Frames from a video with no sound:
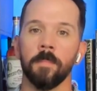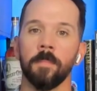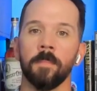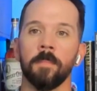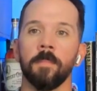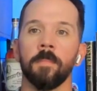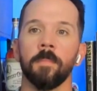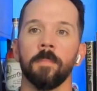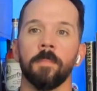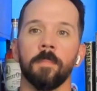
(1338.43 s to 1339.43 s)

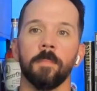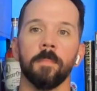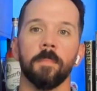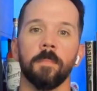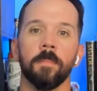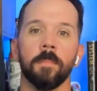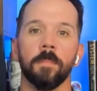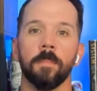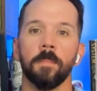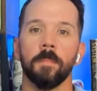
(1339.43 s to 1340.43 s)

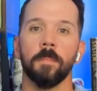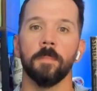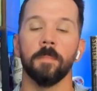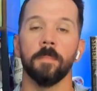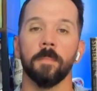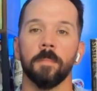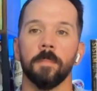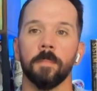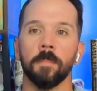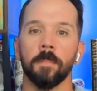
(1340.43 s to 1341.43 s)

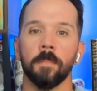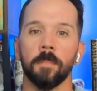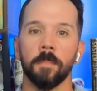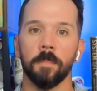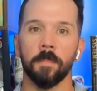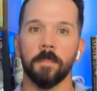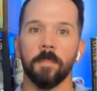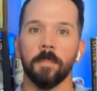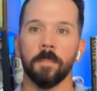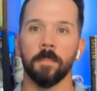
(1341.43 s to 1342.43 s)

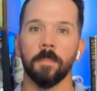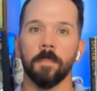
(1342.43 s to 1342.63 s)
This person isn't speaking.